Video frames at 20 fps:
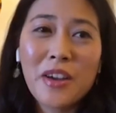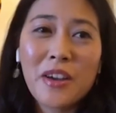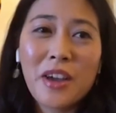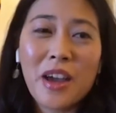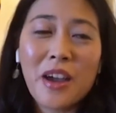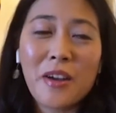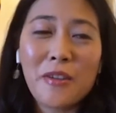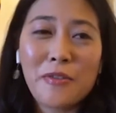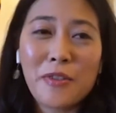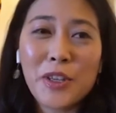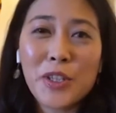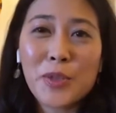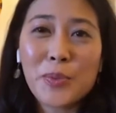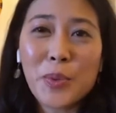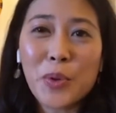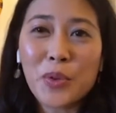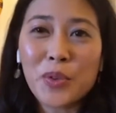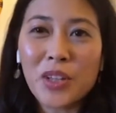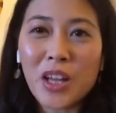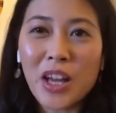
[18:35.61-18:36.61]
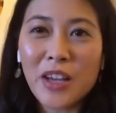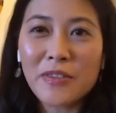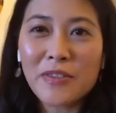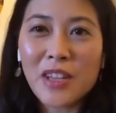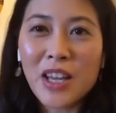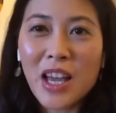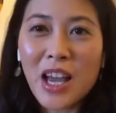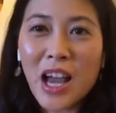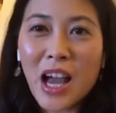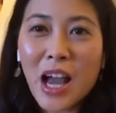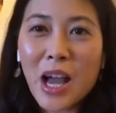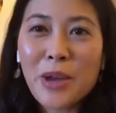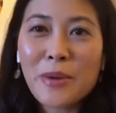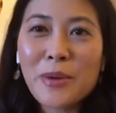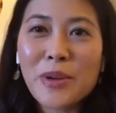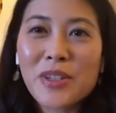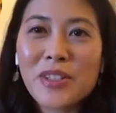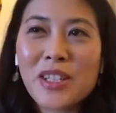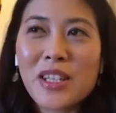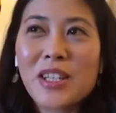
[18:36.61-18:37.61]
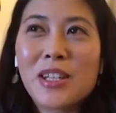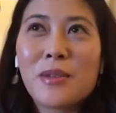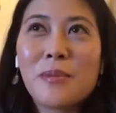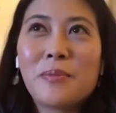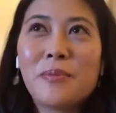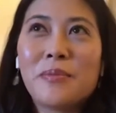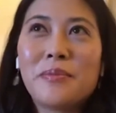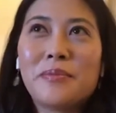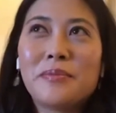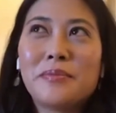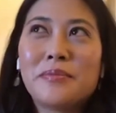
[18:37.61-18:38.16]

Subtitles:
Facebook Lives, I was in an